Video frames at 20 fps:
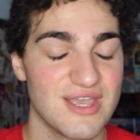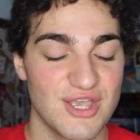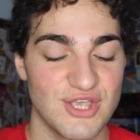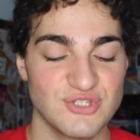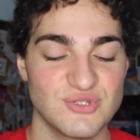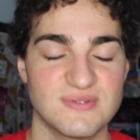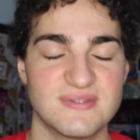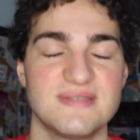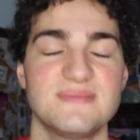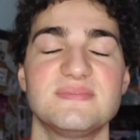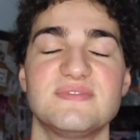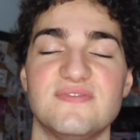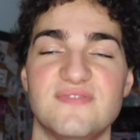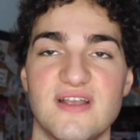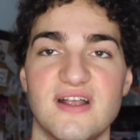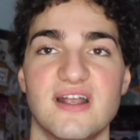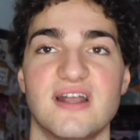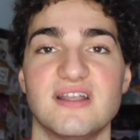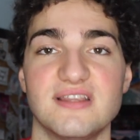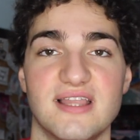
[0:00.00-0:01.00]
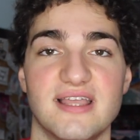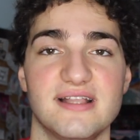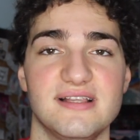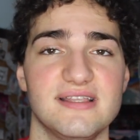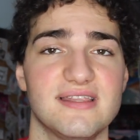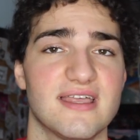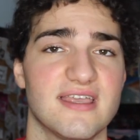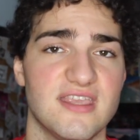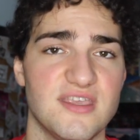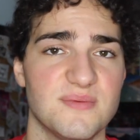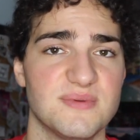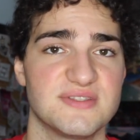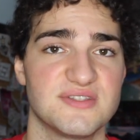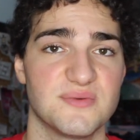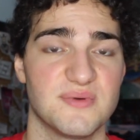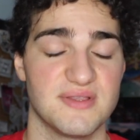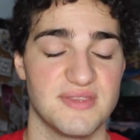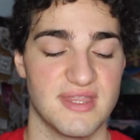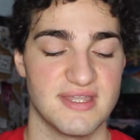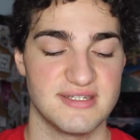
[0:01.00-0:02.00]
So it seems very unlikely that he was the
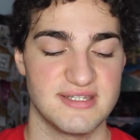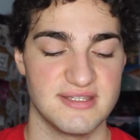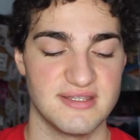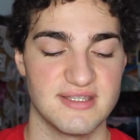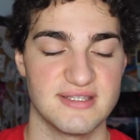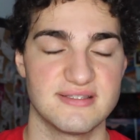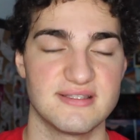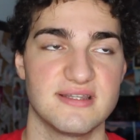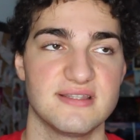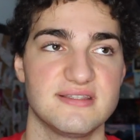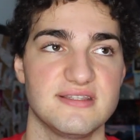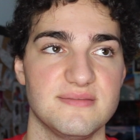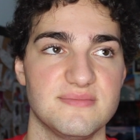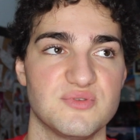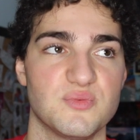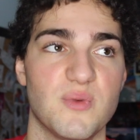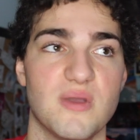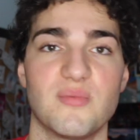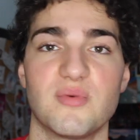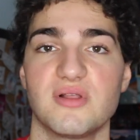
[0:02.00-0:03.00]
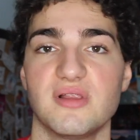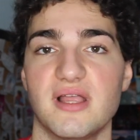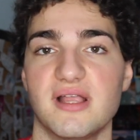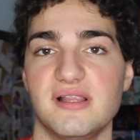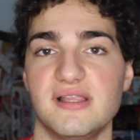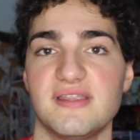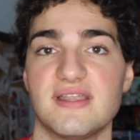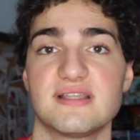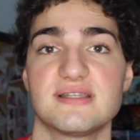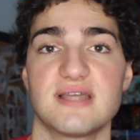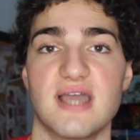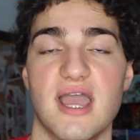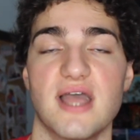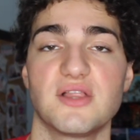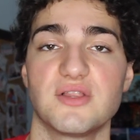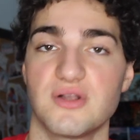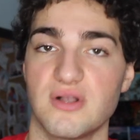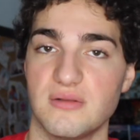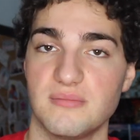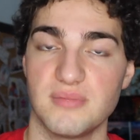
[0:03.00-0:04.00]
one that did this, and it seems way more likely that
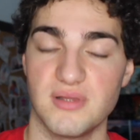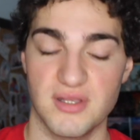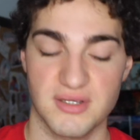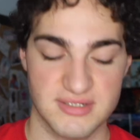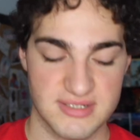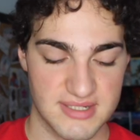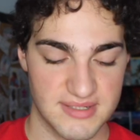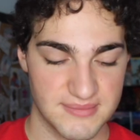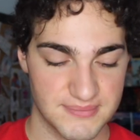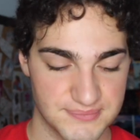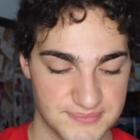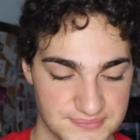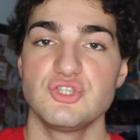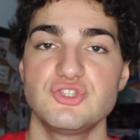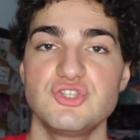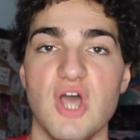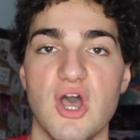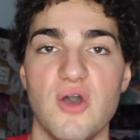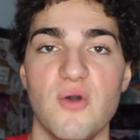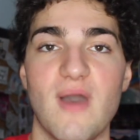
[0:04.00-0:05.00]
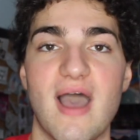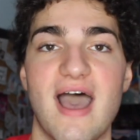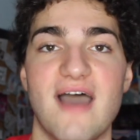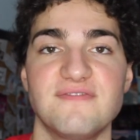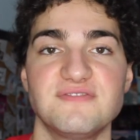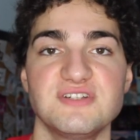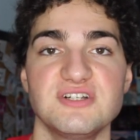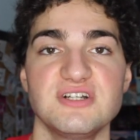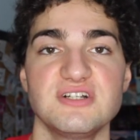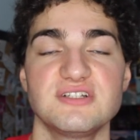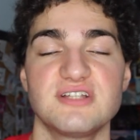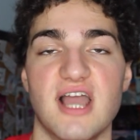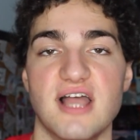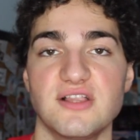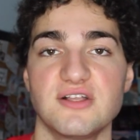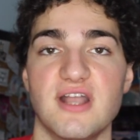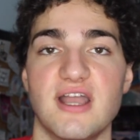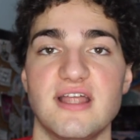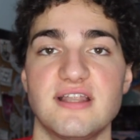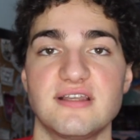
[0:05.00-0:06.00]
Tyler unplugged it. So after
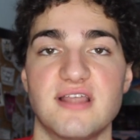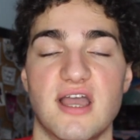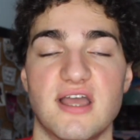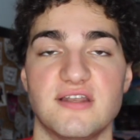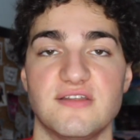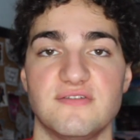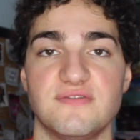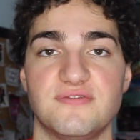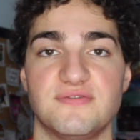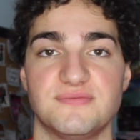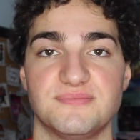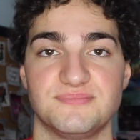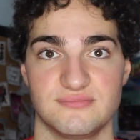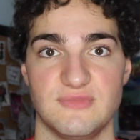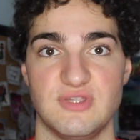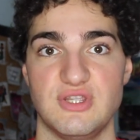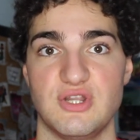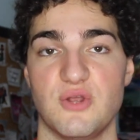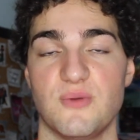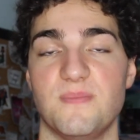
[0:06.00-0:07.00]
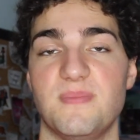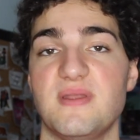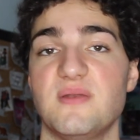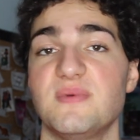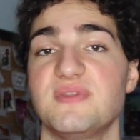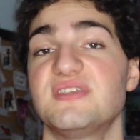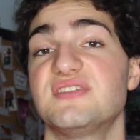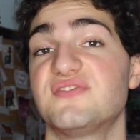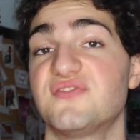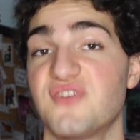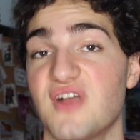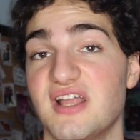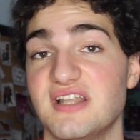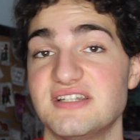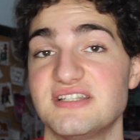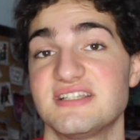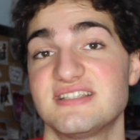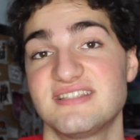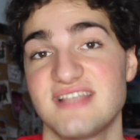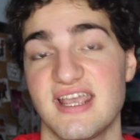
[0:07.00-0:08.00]
Tyler had kind of, you know, been with his
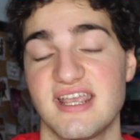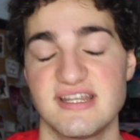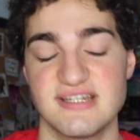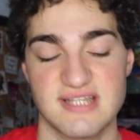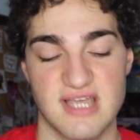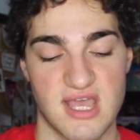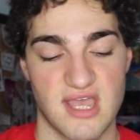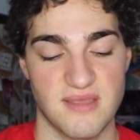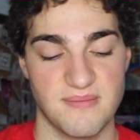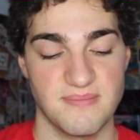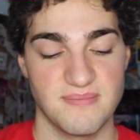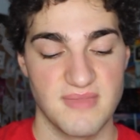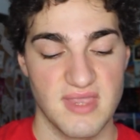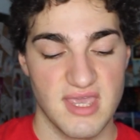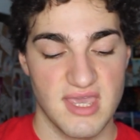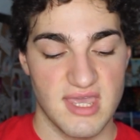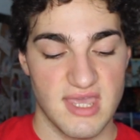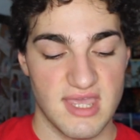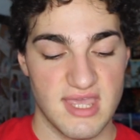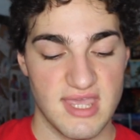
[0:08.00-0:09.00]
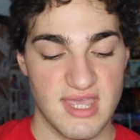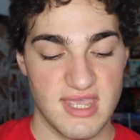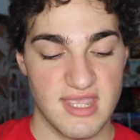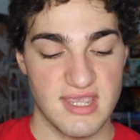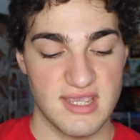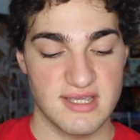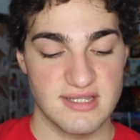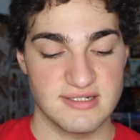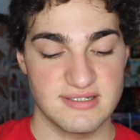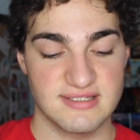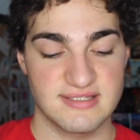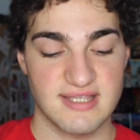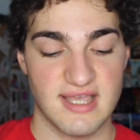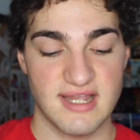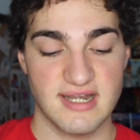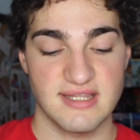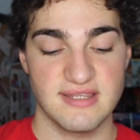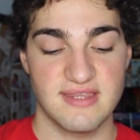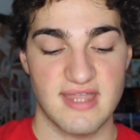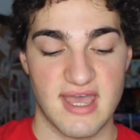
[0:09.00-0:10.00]
friend a second time, he
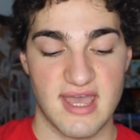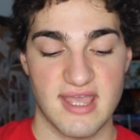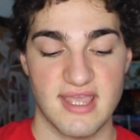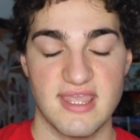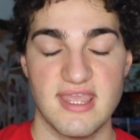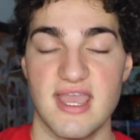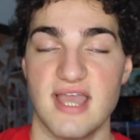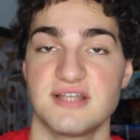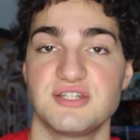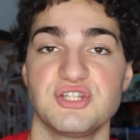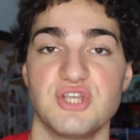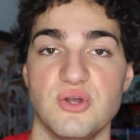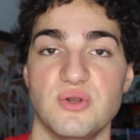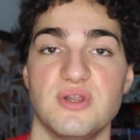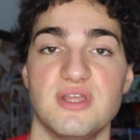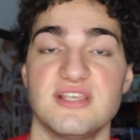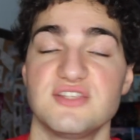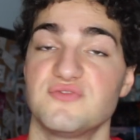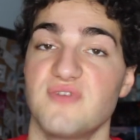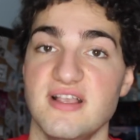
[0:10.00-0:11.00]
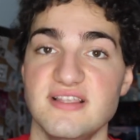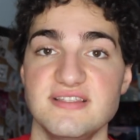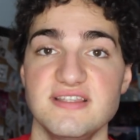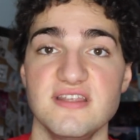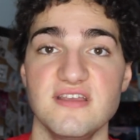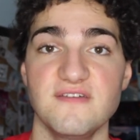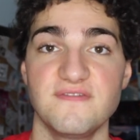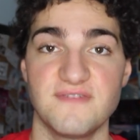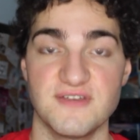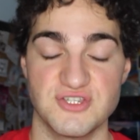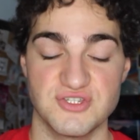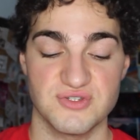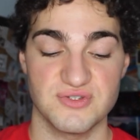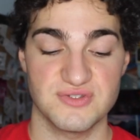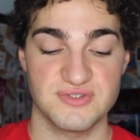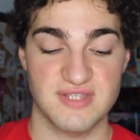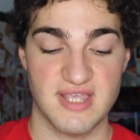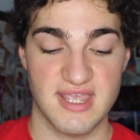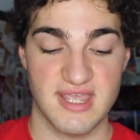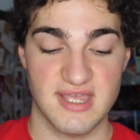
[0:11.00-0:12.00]
decided that he had to go to his resident
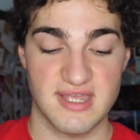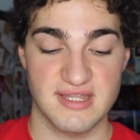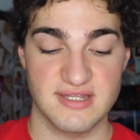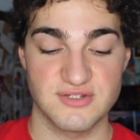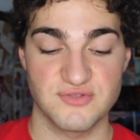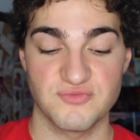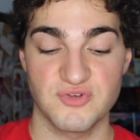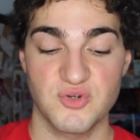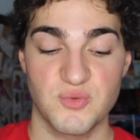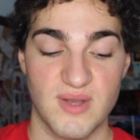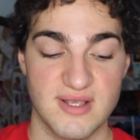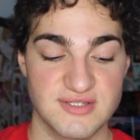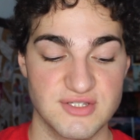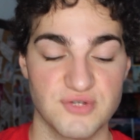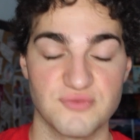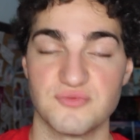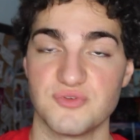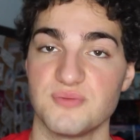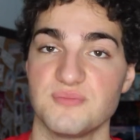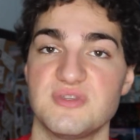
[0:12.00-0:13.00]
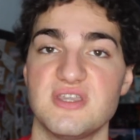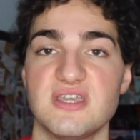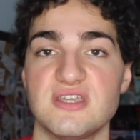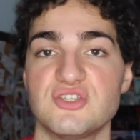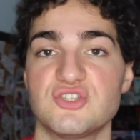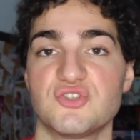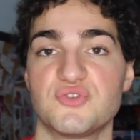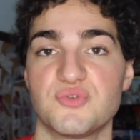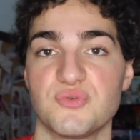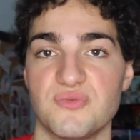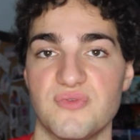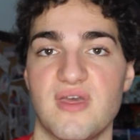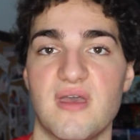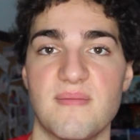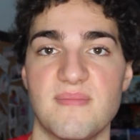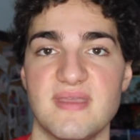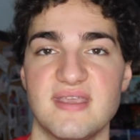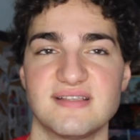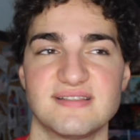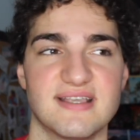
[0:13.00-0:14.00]
officials and request a room change through
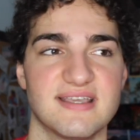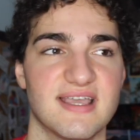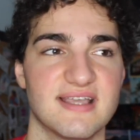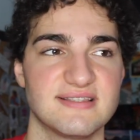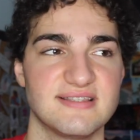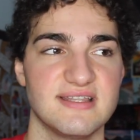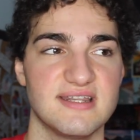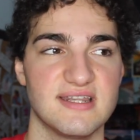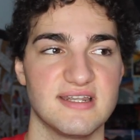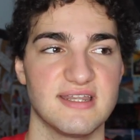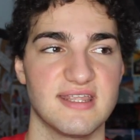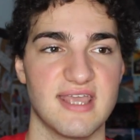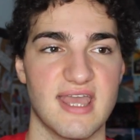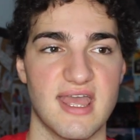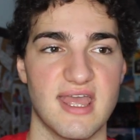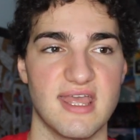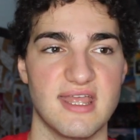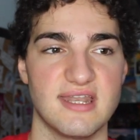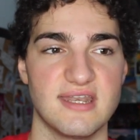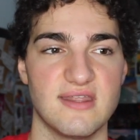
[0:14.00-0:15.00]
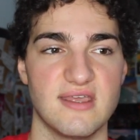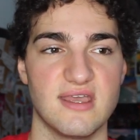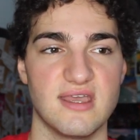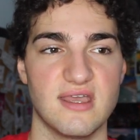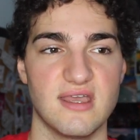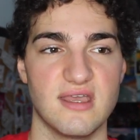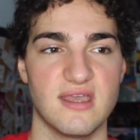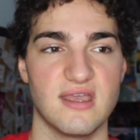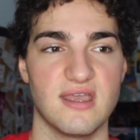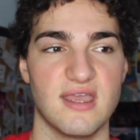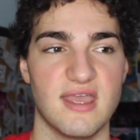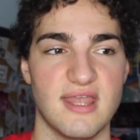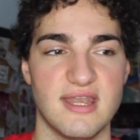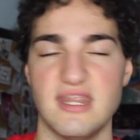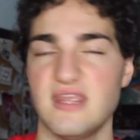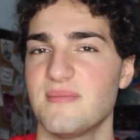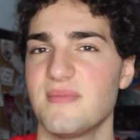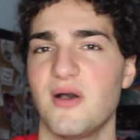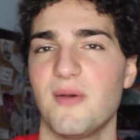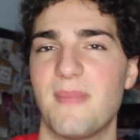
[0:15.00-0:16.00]
them because I guess he didn't get an
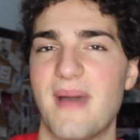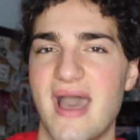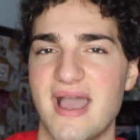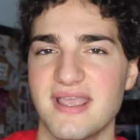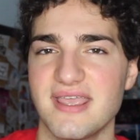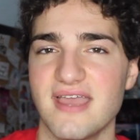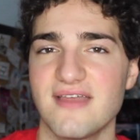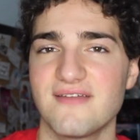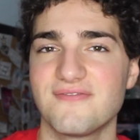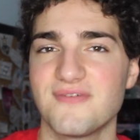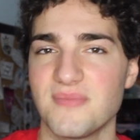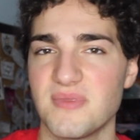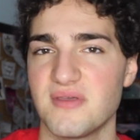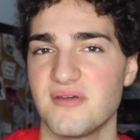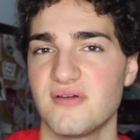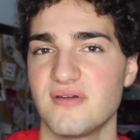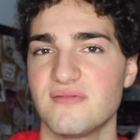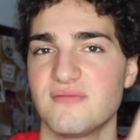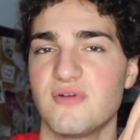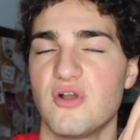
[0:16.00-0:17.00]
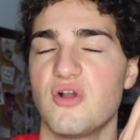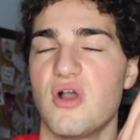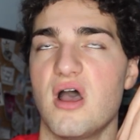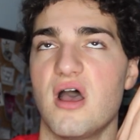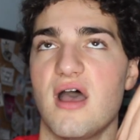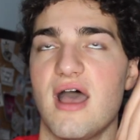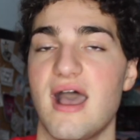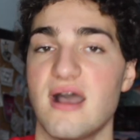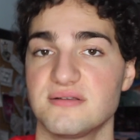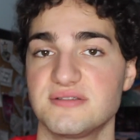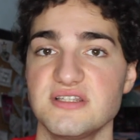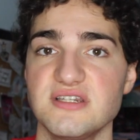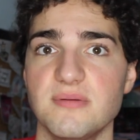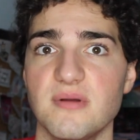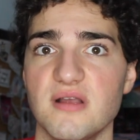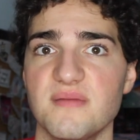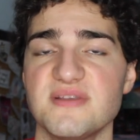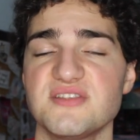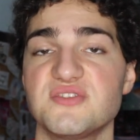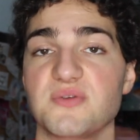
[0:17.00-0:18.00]
email back yet from the housing
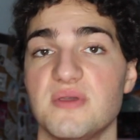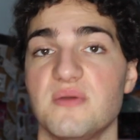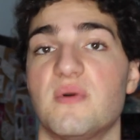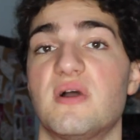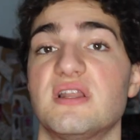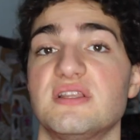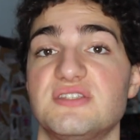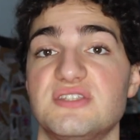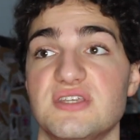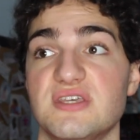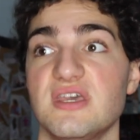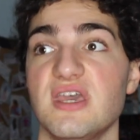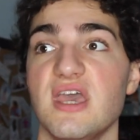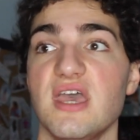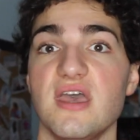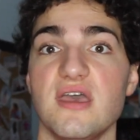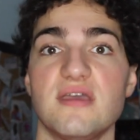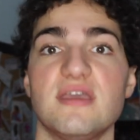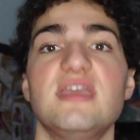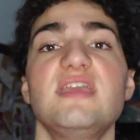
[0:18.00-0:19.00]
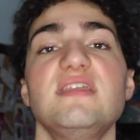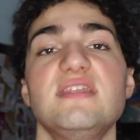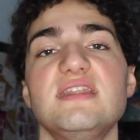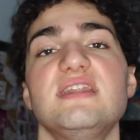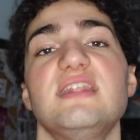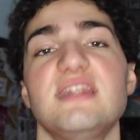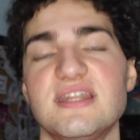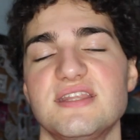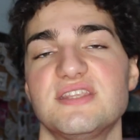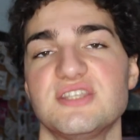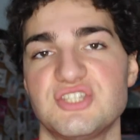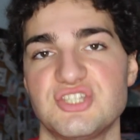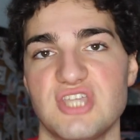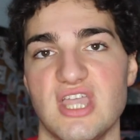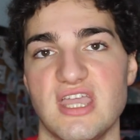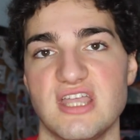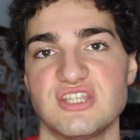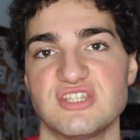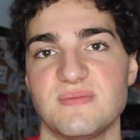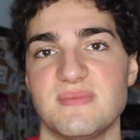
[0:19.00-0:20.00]
department, so he needed this
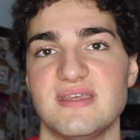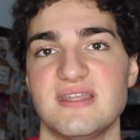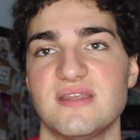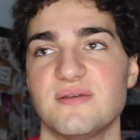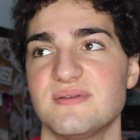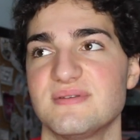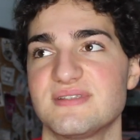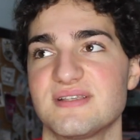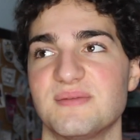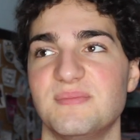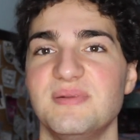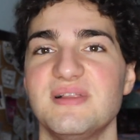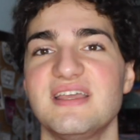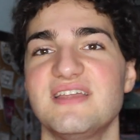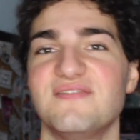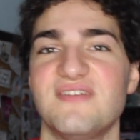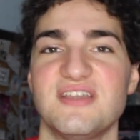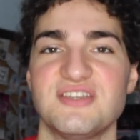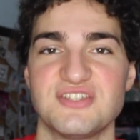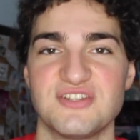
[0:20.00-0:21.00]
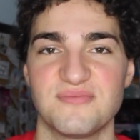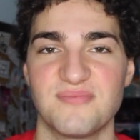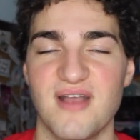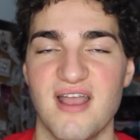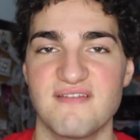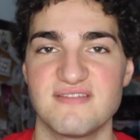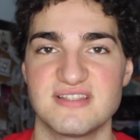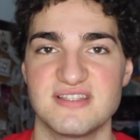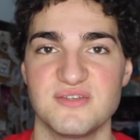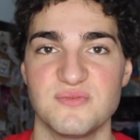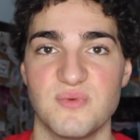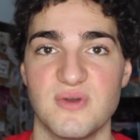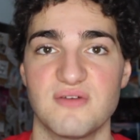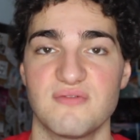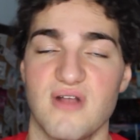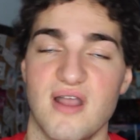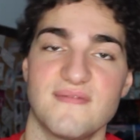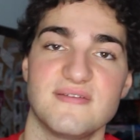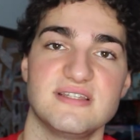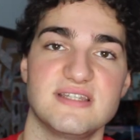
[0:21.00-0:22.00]
change. I mean, it was a complete invasion of privacy what
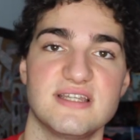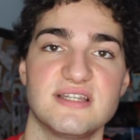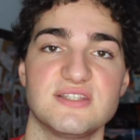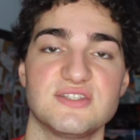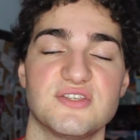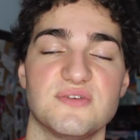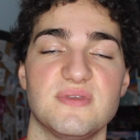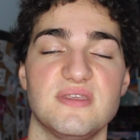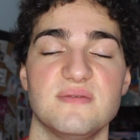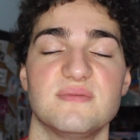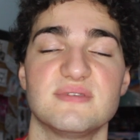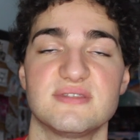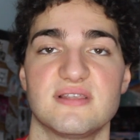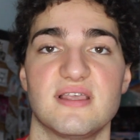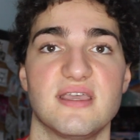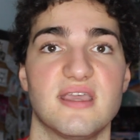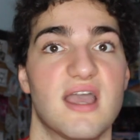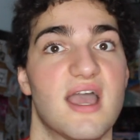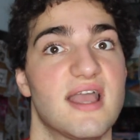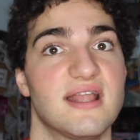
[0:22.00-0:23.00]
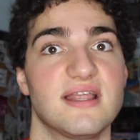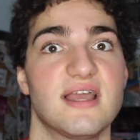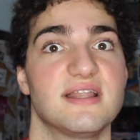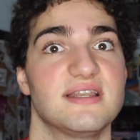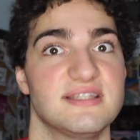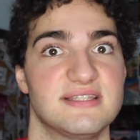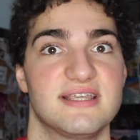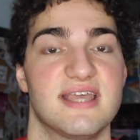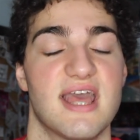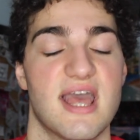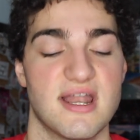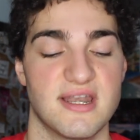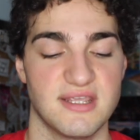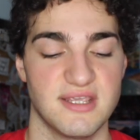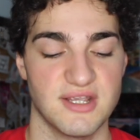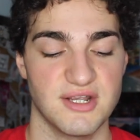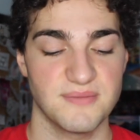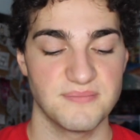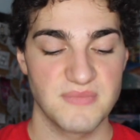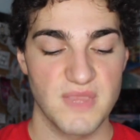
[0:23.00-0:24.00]
Robbie did, and so he was like, I need to get out of
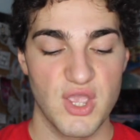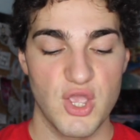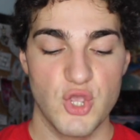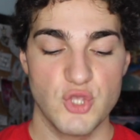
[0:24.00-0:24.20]
here.